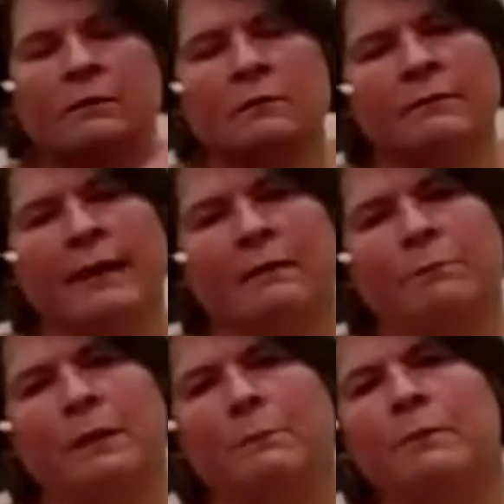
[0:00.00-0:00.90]

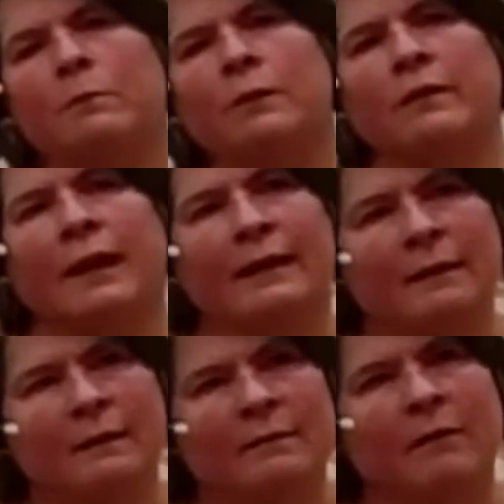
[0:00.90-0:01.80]
cultivate people with an
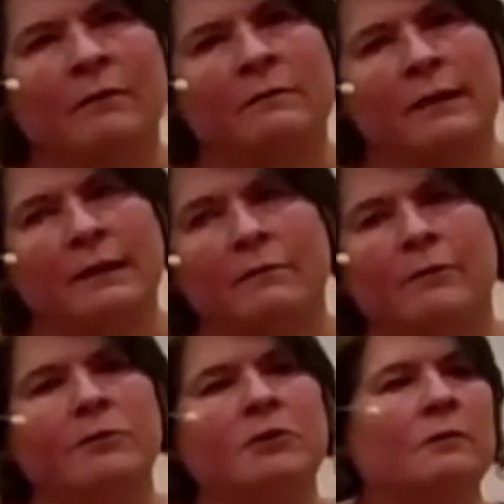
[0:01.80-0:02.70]
idea of cultivating
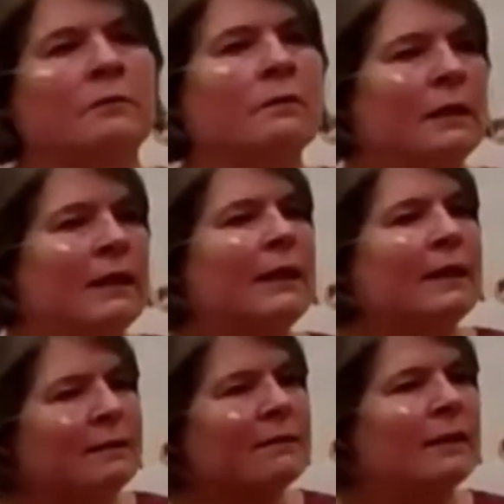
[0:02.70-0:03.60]
virtue
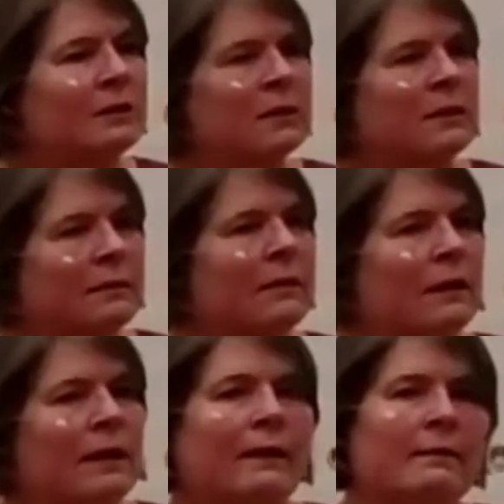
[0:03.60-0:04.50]
in such a
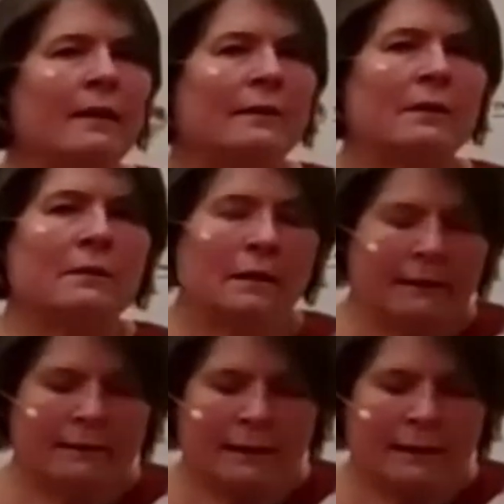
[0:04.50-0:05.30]
in such a in